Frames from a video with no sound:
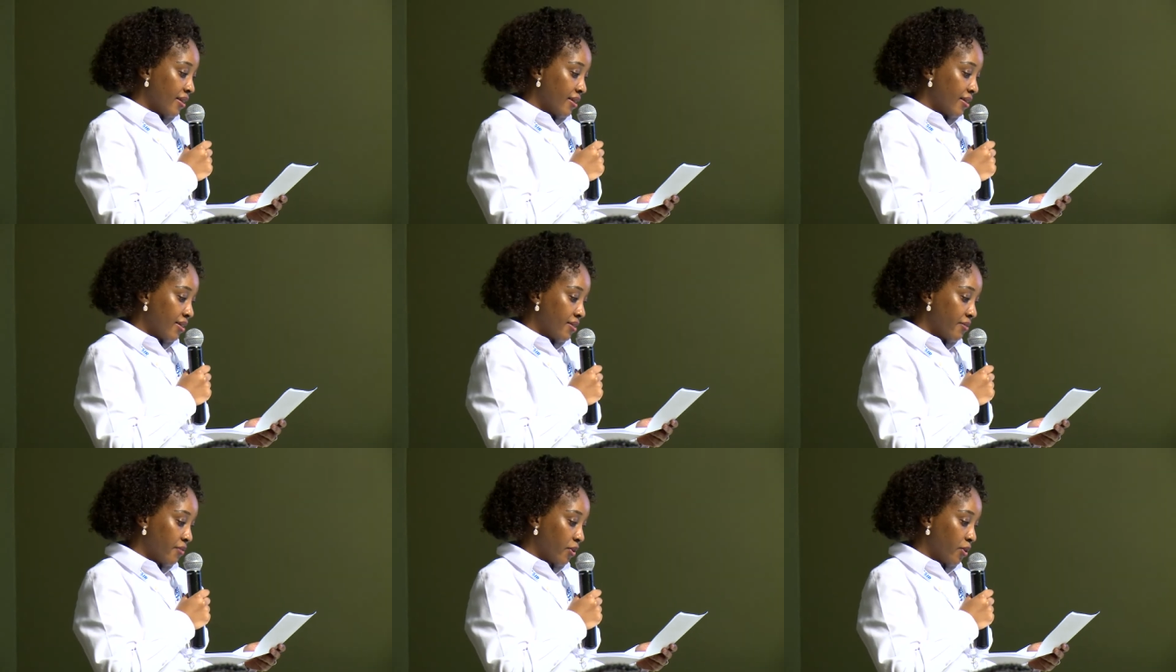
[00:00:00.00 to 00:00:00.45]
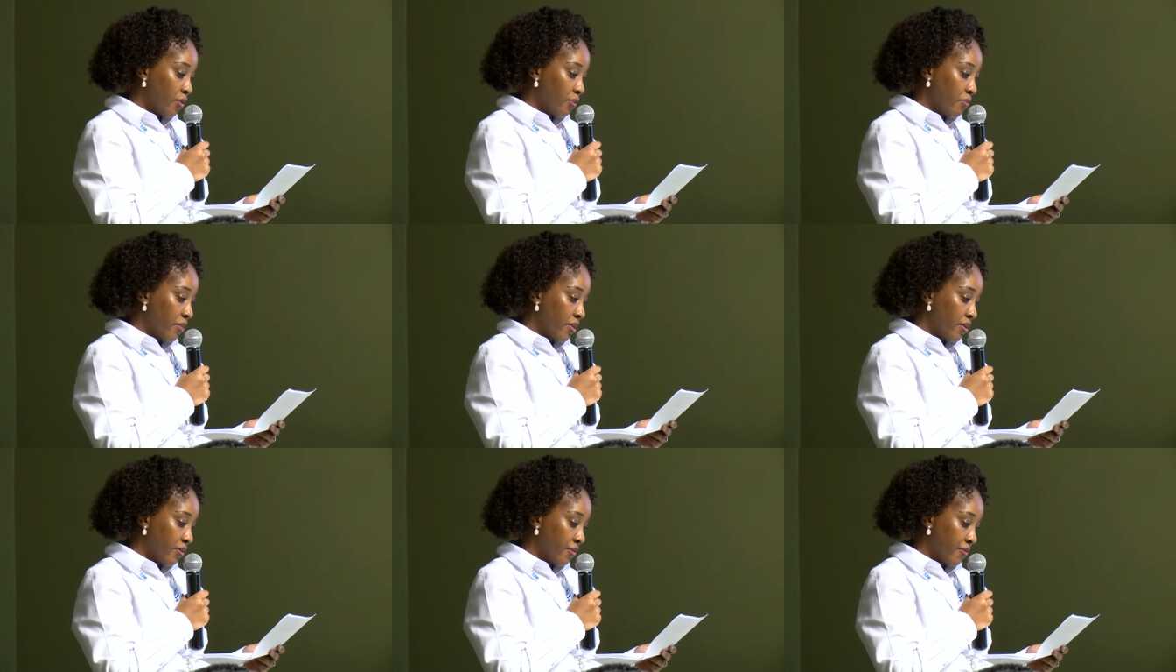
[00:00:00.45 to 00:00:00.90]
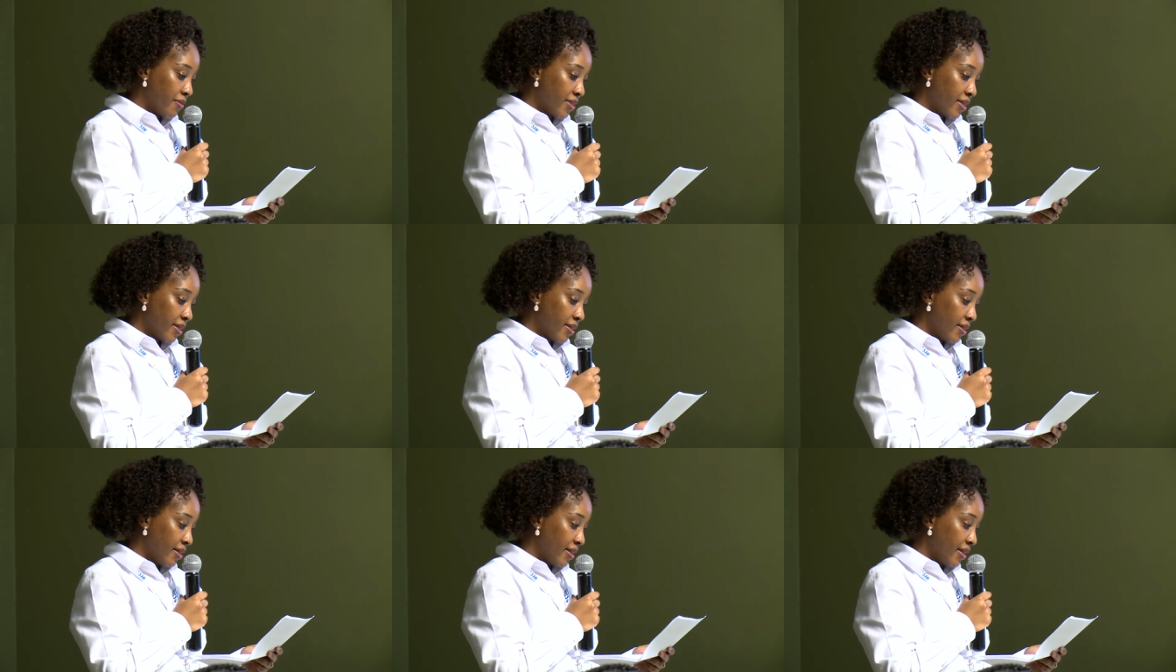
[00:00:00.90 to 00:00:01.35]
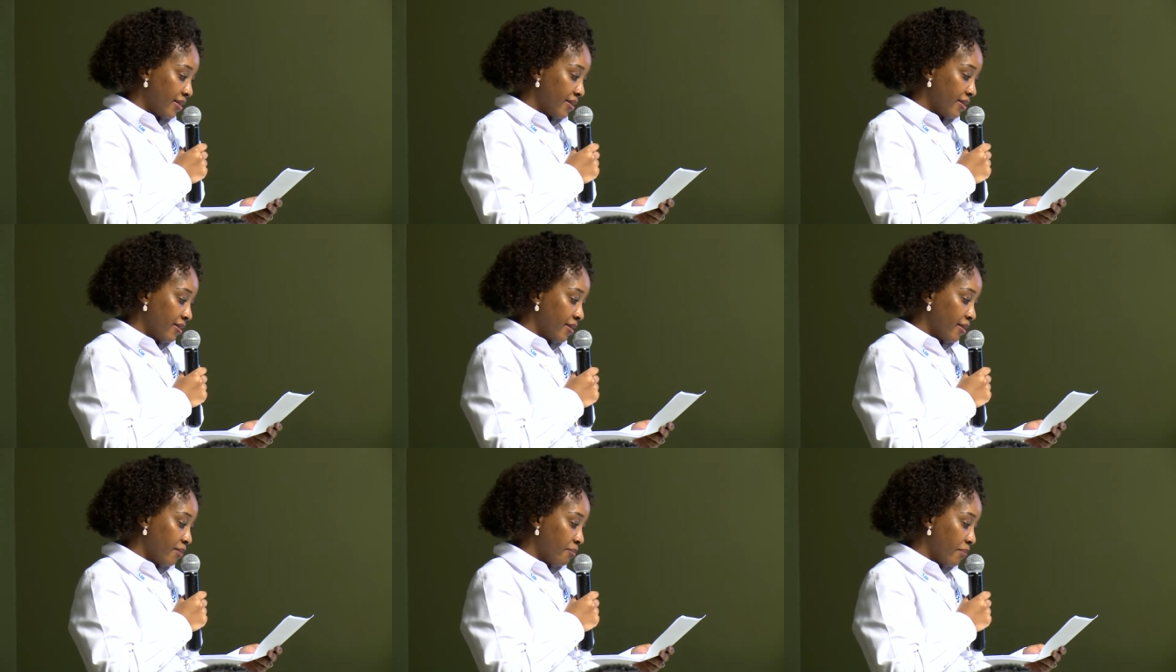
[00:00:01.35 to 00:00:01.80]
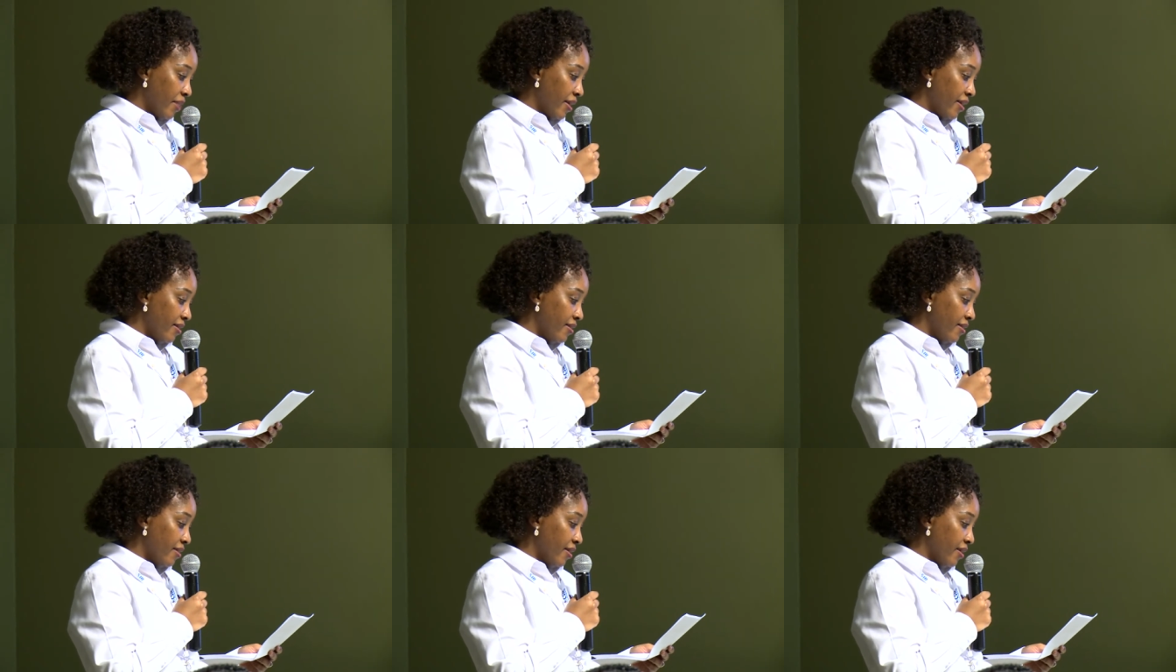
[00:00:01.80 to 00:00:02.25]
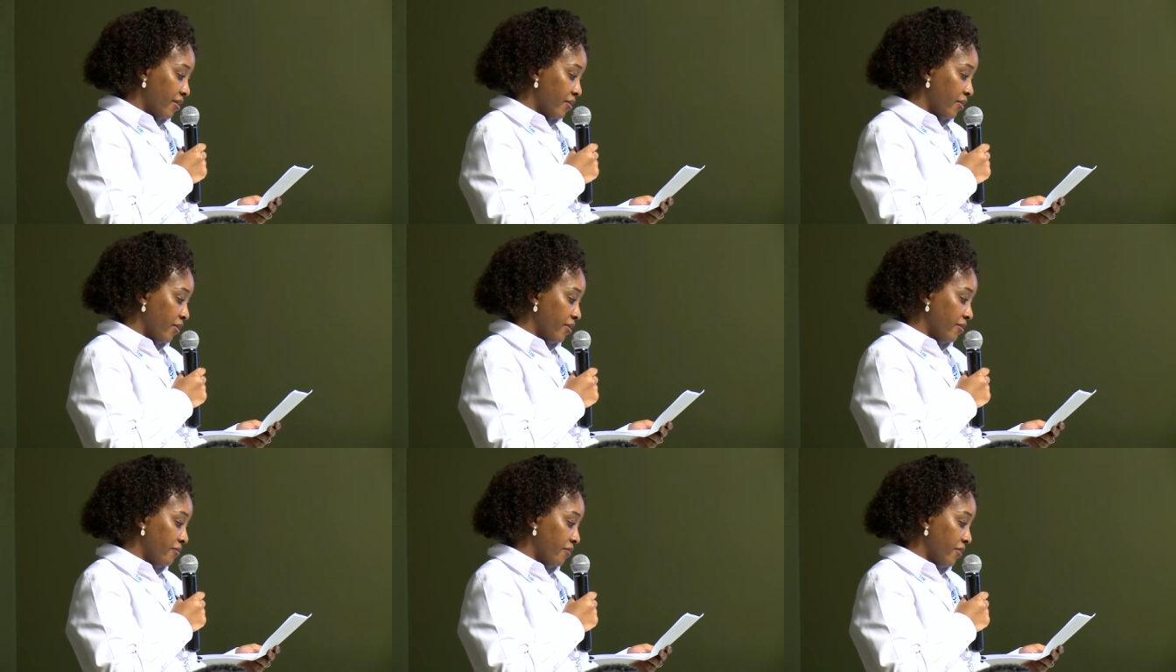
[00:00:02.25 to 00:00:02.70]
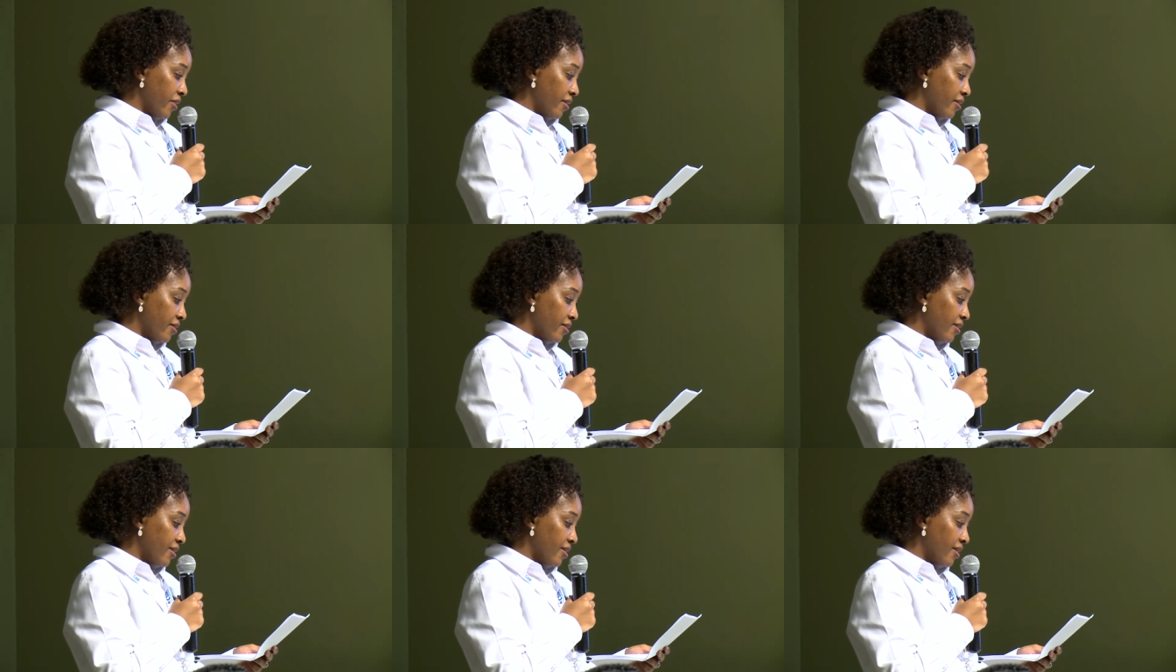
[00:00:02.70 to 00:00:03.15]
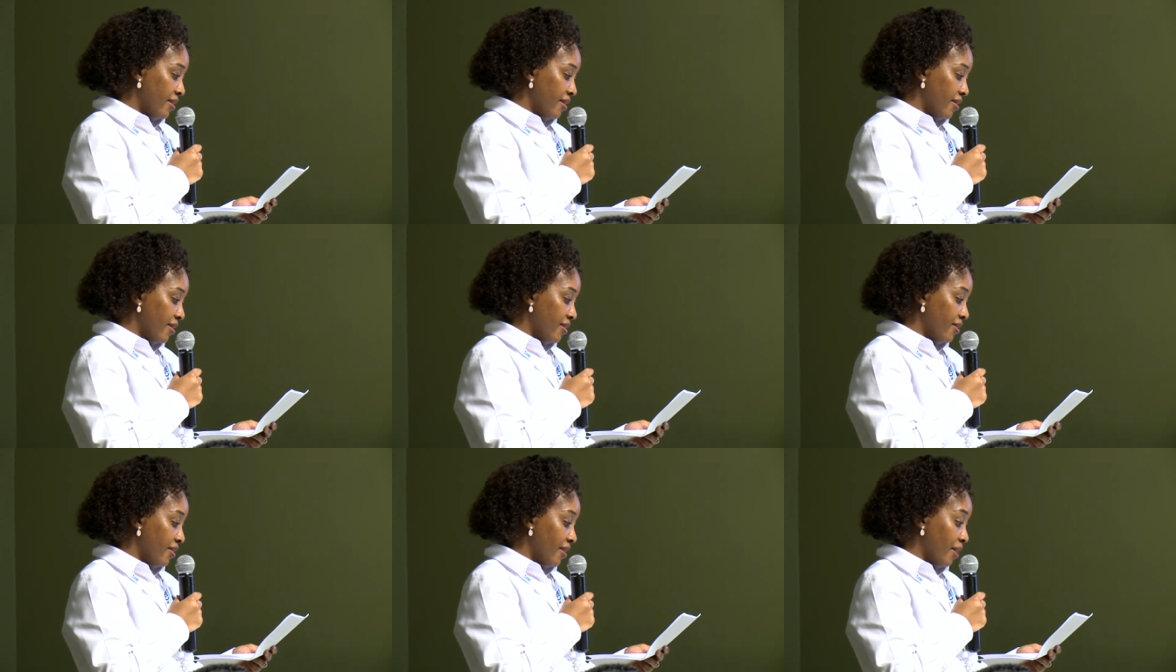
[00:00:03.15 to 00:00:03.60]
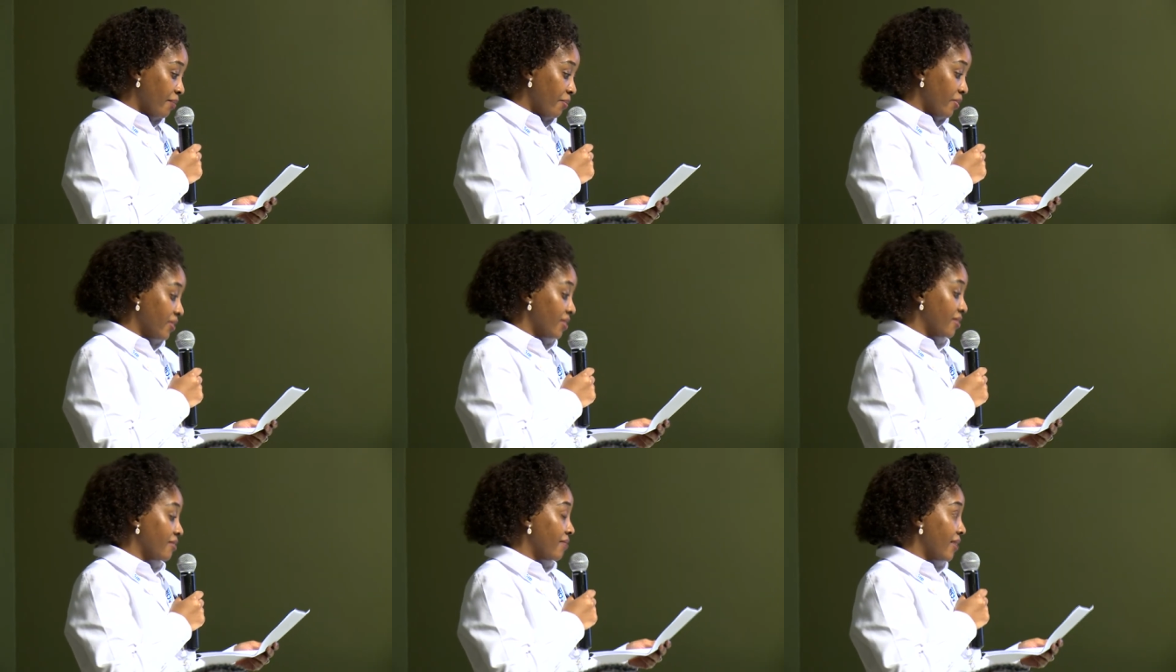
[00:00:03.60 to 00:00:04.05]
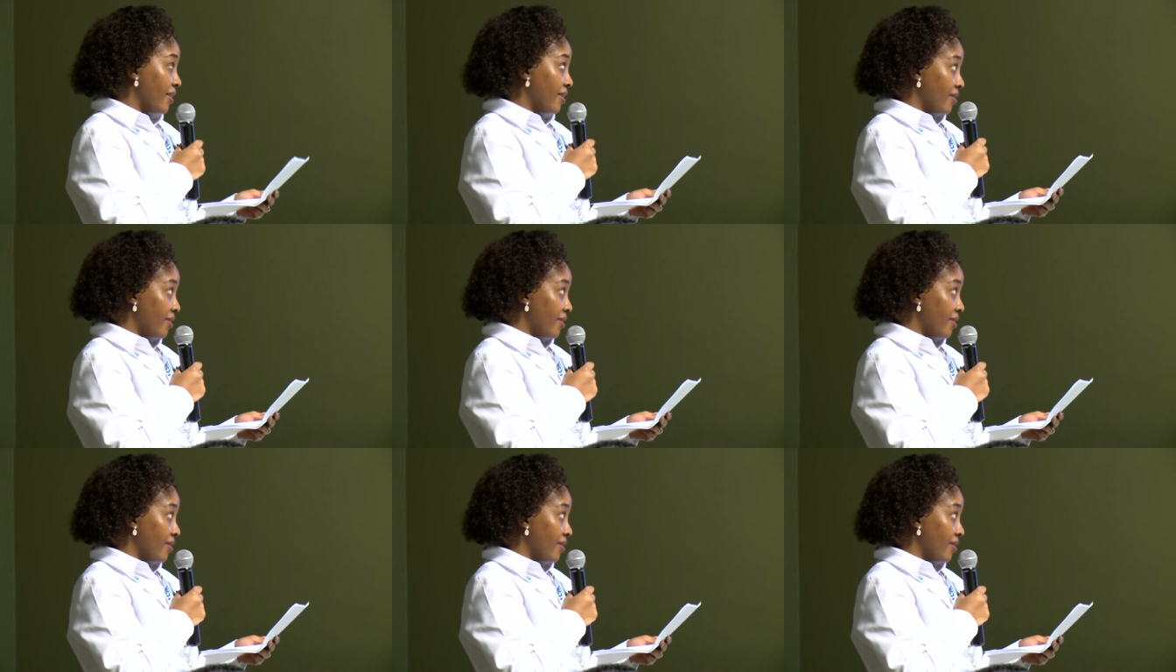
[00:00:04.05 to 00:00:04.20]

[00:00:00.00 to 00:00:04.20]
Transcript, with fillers: and development of satellite and unmanned aerial vehicle synthetic aperture radar